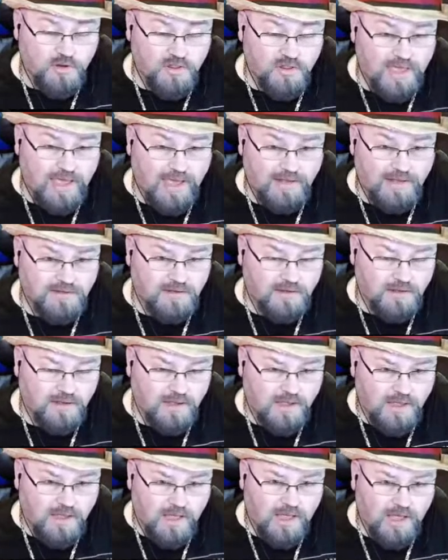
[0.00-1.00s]
to that.
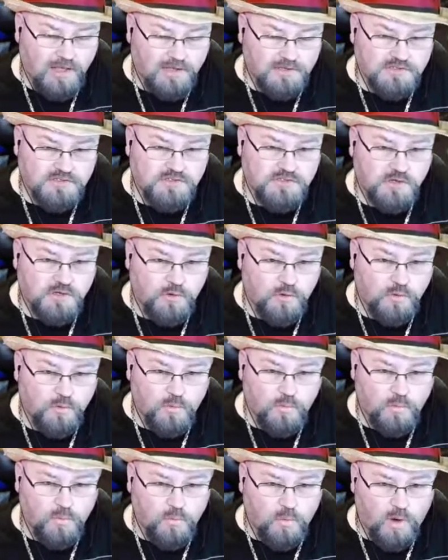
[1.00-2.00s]

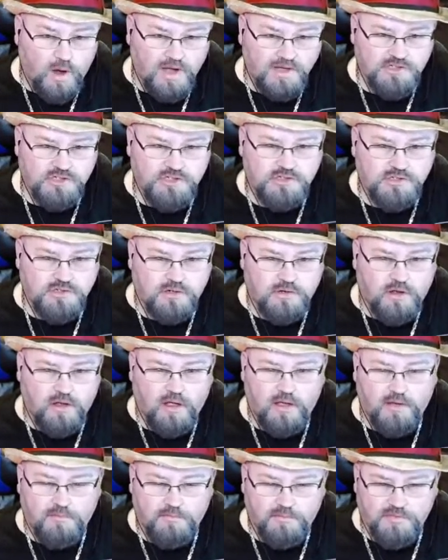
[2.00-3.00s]
So watch
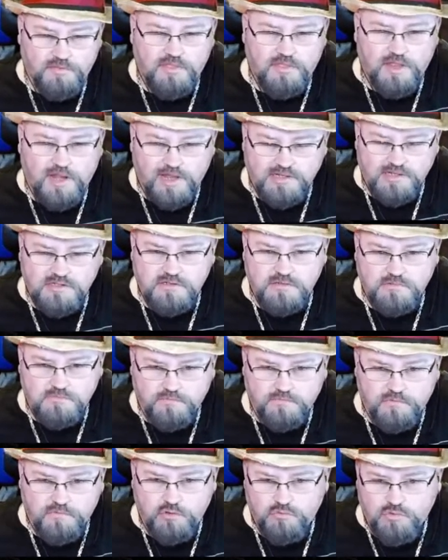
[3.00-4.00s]
within the next
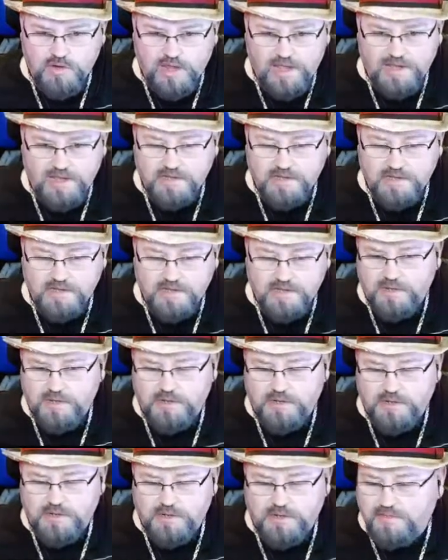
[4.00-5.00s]
few days for me
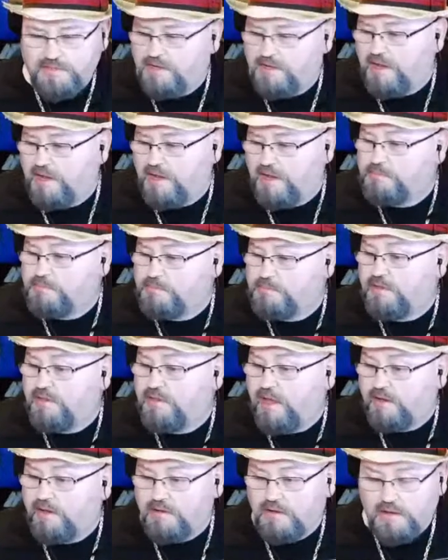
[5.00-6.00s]
to make the announcement on
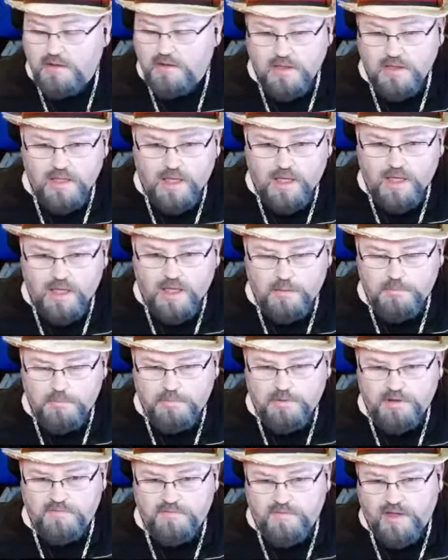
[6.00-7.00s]
that.
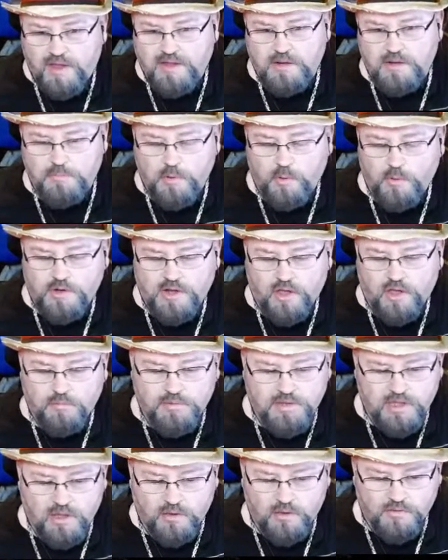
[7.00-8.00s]
But if I end up going to
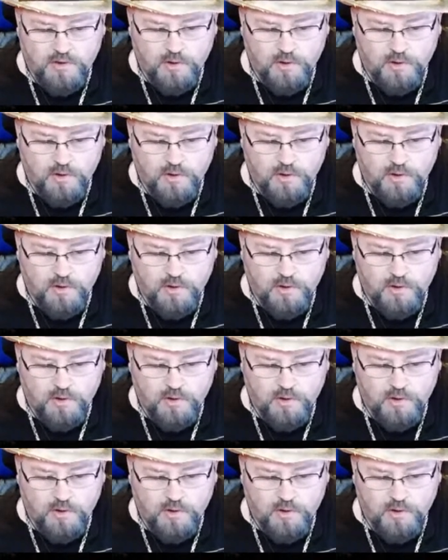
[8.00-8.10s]
LBL,